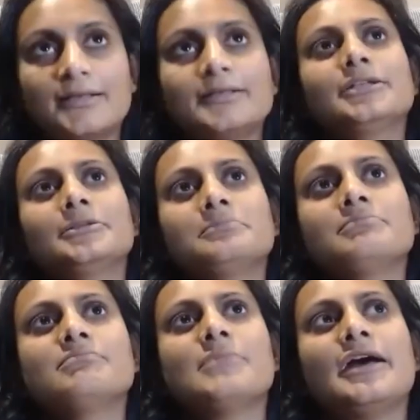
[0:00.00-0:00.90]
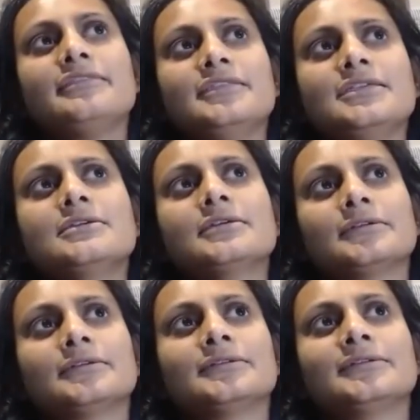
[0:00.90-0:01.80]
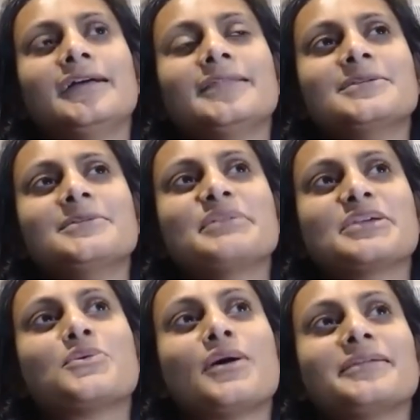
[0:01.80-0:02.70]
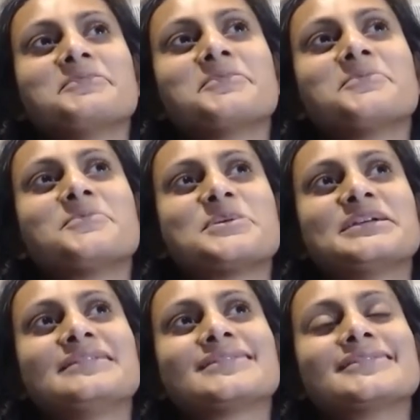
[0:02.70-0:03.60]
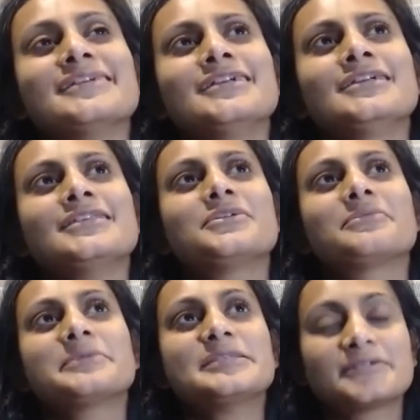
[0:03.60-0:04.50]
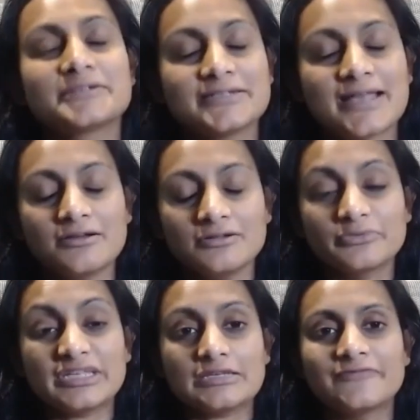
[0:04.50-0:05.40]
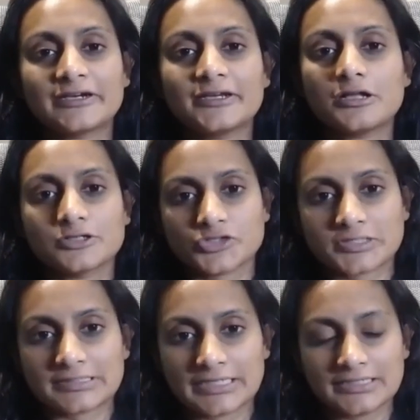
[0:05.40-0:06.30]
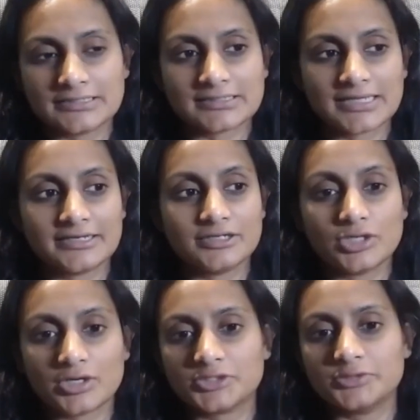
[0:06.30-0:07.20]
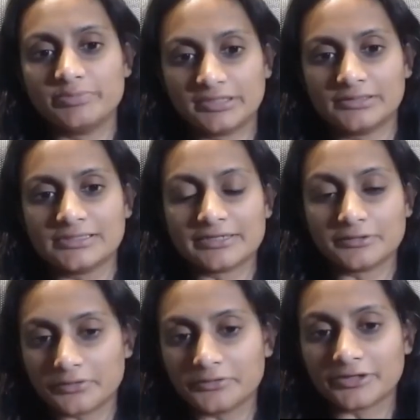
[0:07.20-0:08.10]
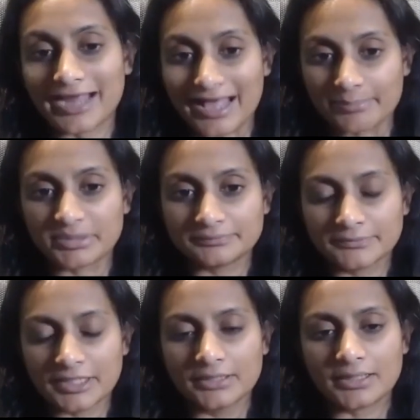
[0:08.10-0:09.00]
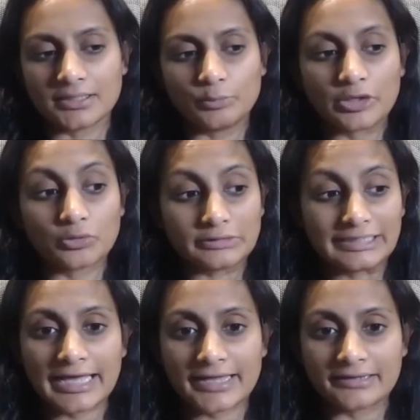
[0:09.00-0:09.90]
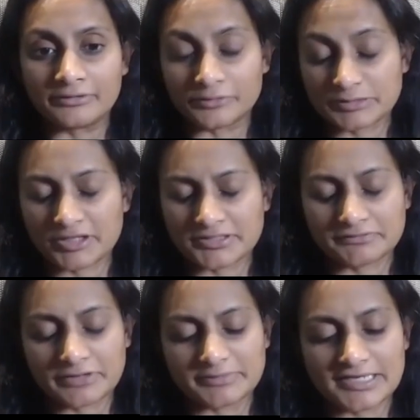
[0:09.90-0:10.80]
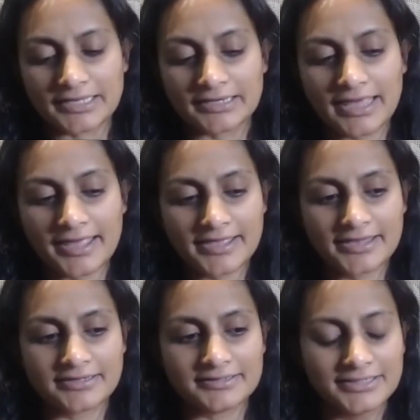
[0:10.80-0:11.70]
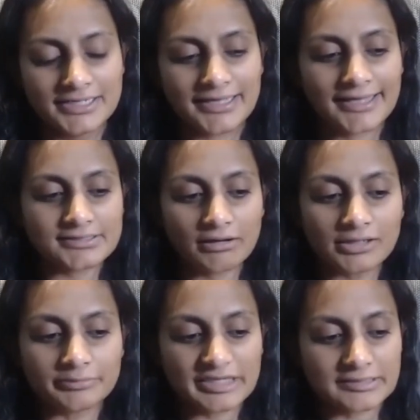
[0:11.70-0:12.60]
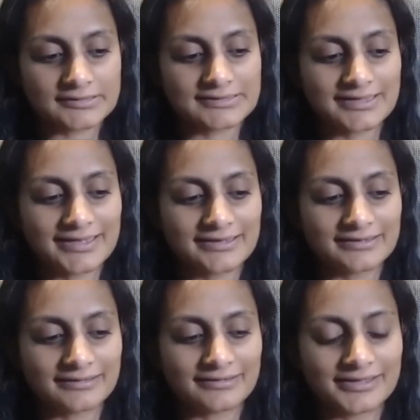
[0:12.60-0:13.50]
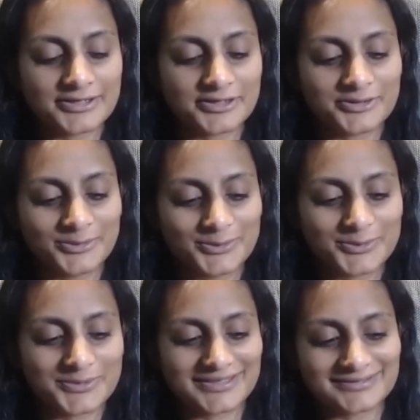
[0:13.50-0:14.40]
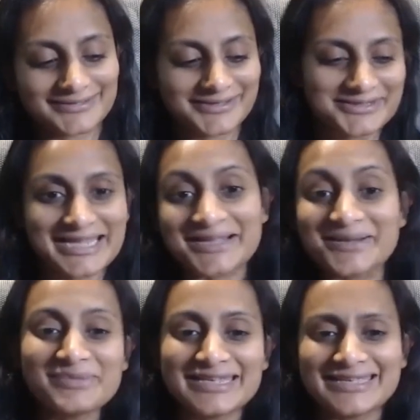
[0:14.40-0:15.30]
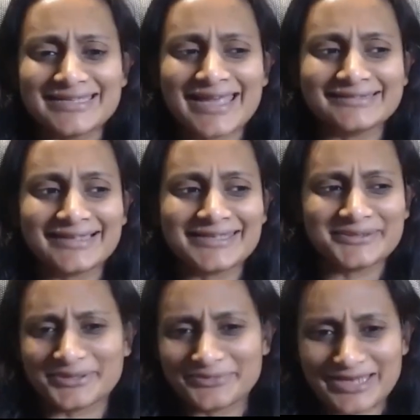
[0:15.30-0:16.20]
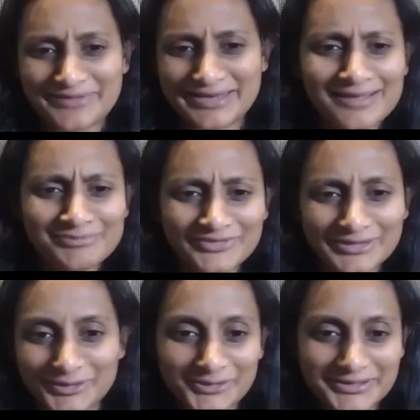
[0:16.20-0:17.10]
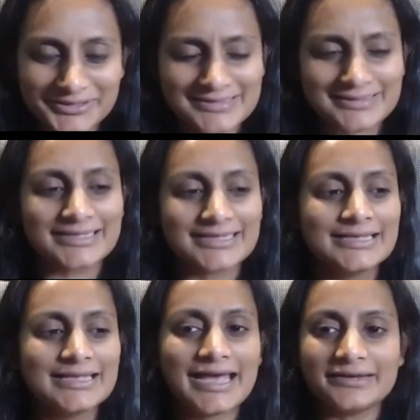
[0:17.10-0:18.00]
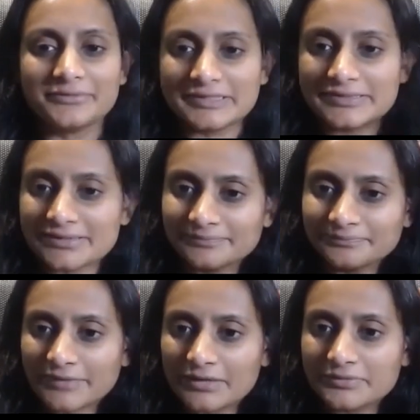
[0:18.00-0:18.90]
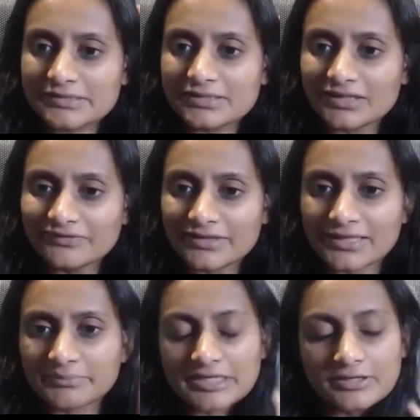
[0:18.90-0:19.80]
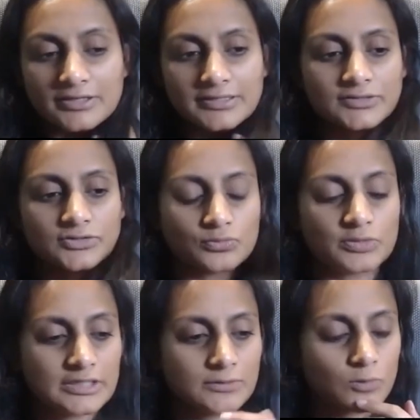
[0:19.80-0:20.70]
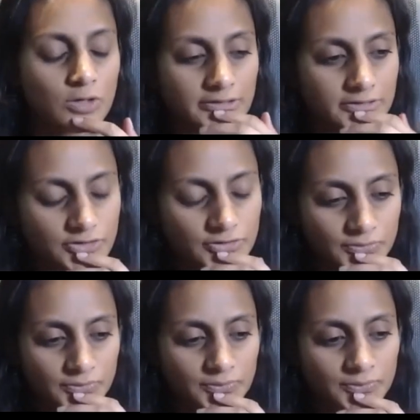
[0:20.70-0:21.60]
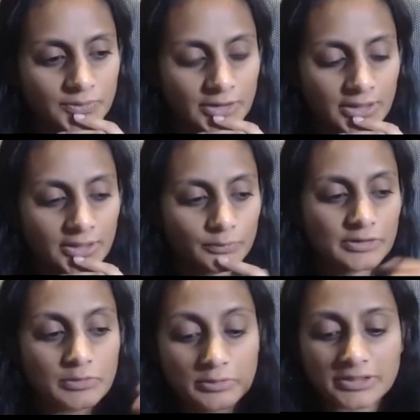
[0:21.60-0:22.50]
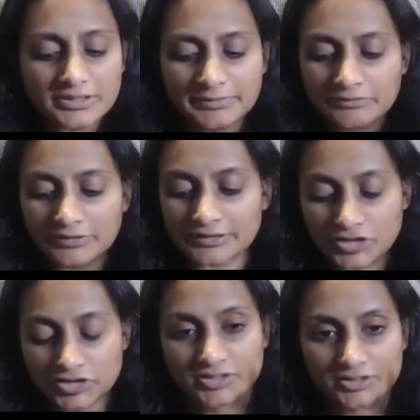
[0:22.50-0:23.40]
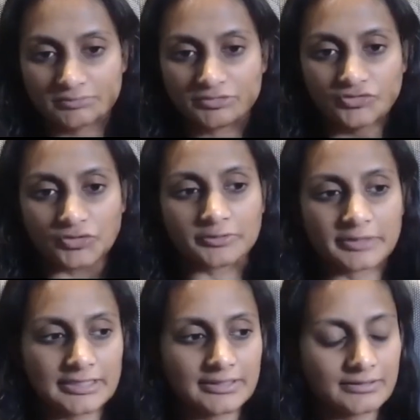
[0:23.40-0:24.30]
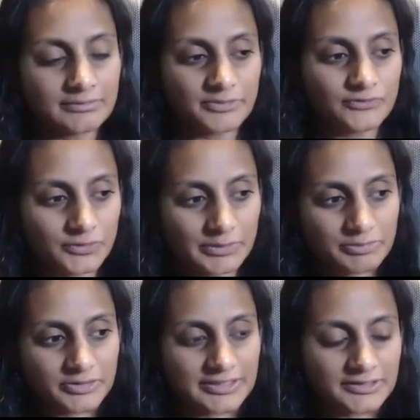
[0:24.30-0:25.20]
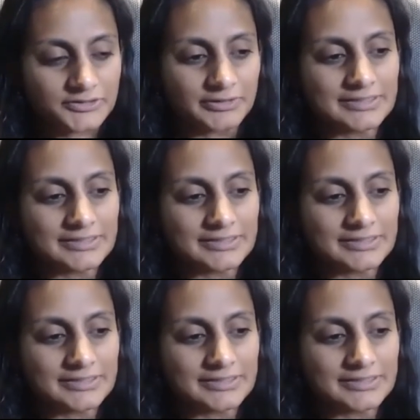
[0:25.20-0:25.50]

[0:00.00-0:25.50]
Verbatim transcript: I think a big one was, you know, when we started out, we very consciously decided not to build an owner app. We only had a responsive website. And it's hard because, like, you know, you're a tech company and like you don't even have an app for your owners. Like, and it was a tough thing because we wanted to be really sure before we put it into it.